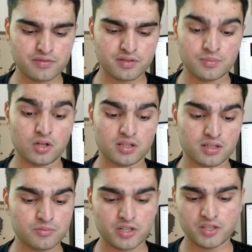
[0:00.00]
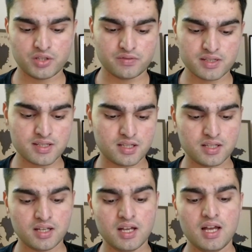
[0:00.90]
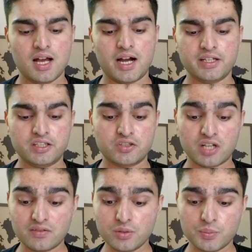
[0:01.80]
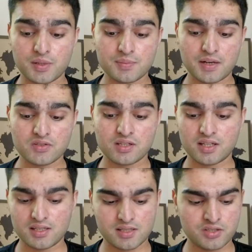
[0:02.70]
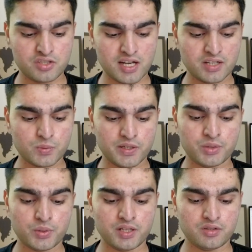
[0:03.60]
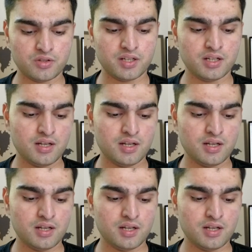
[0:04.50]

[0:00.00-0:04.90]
from Nottingham Trent University. I need to travel with my spouse and kids in Jan 2023.